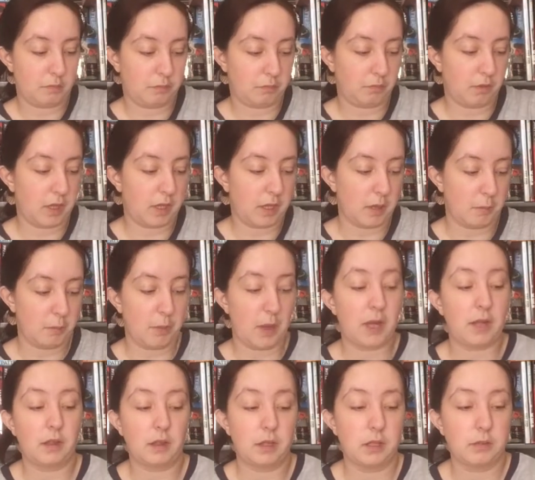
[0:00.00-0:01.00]
like a
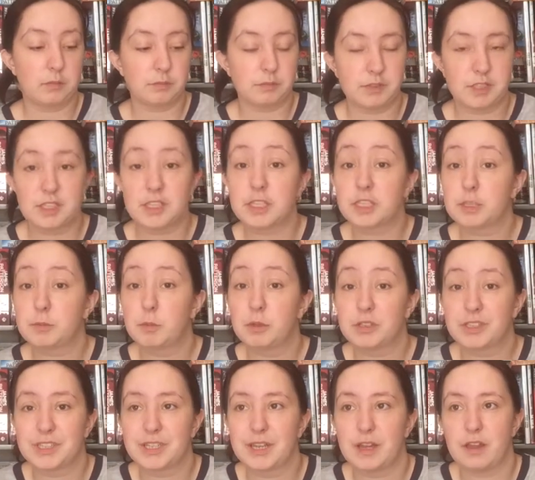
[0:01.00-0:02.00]
pile of 6 books
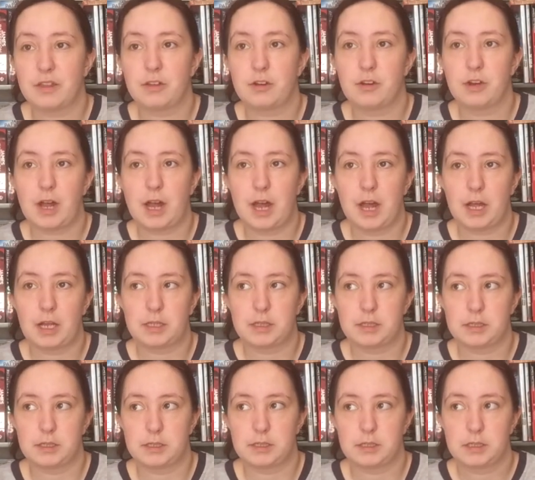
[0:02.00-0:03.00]
together
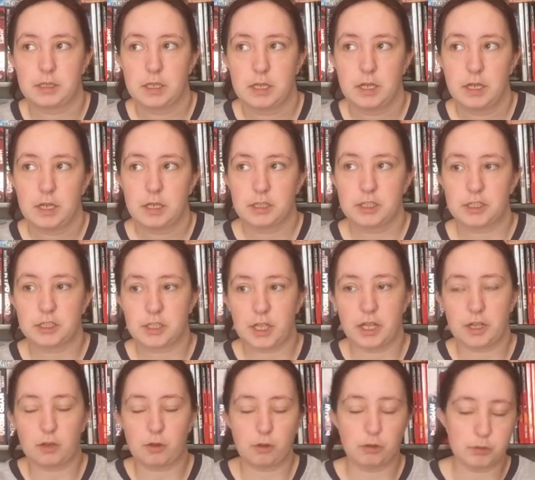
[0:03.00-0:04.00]
and just like
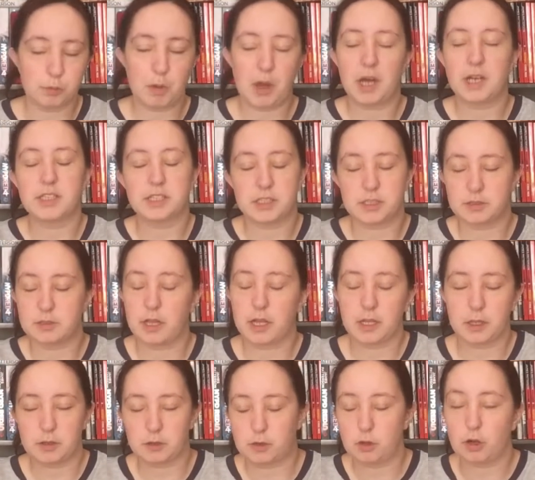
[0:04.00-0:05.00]
close my eyes and like
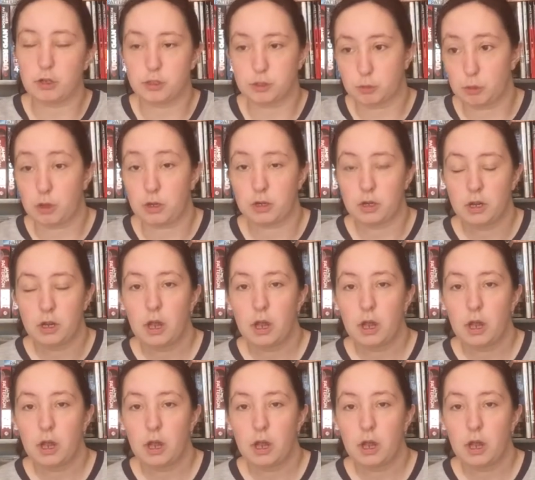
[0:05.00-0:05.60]
touch one.